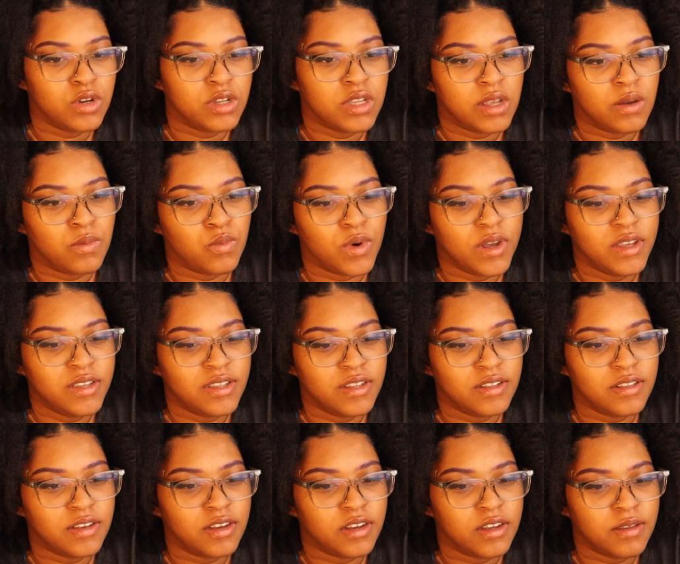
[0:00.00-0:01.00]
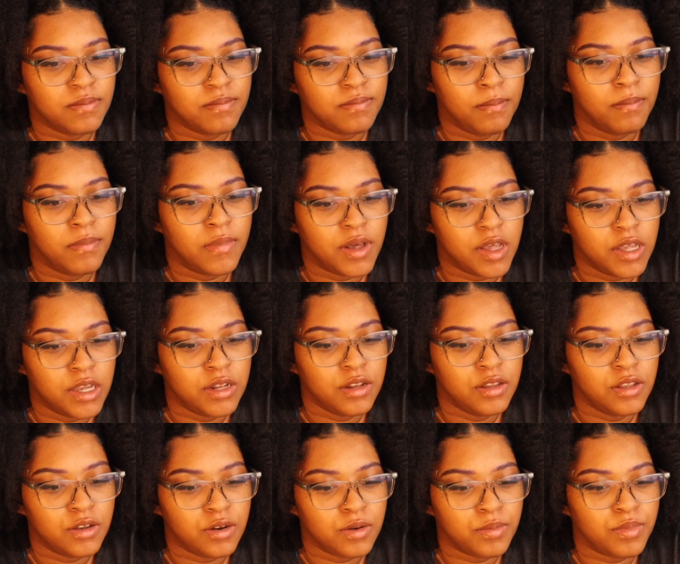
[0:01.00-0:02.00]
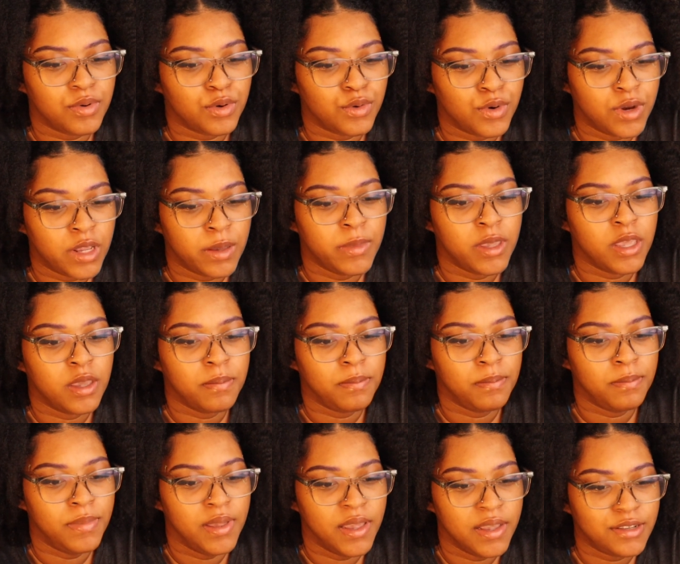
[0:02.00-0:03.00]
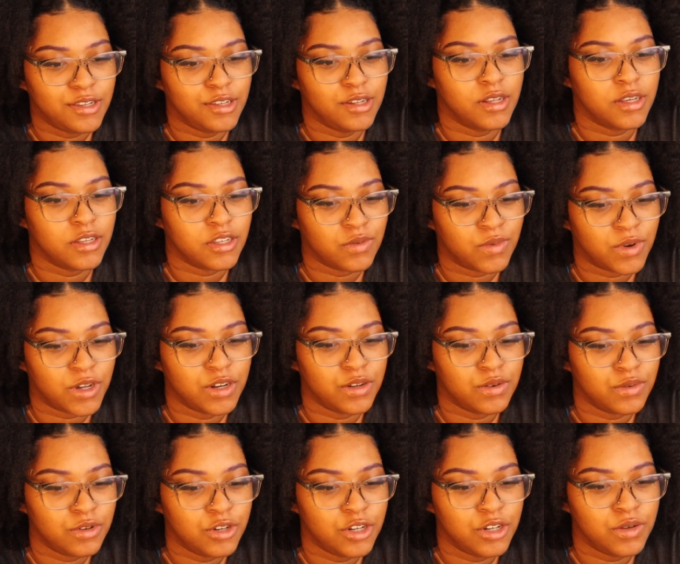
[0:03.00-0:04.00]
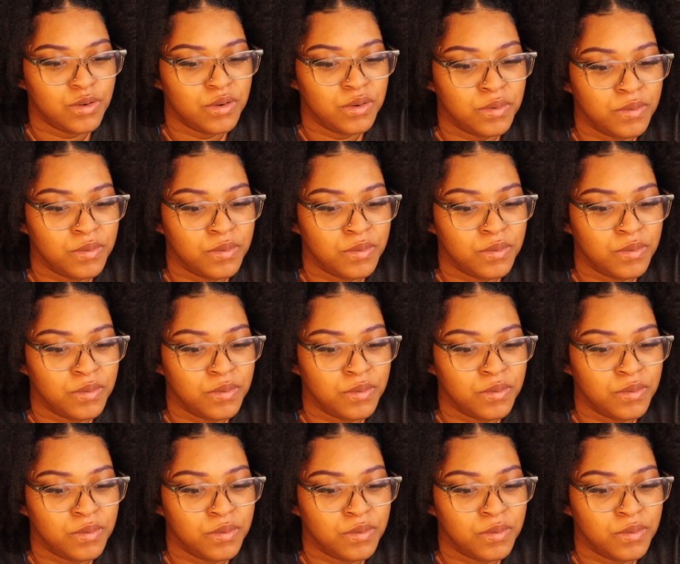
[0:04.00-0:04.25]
You say I'm wasting time? Mind your premium business, why don't you?